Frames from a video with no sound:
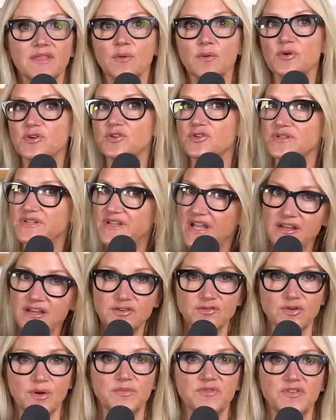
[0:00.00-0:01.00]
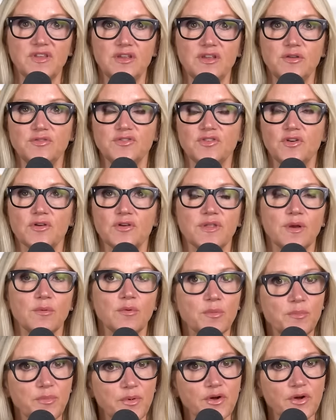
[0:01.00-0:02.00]
There were day trips that you took. There
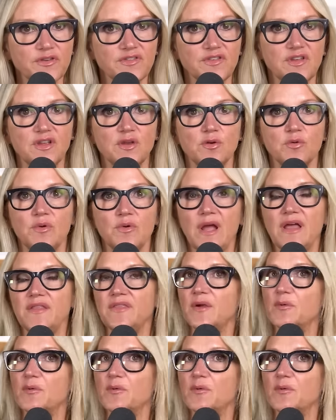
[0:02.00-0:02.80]
were books that you read.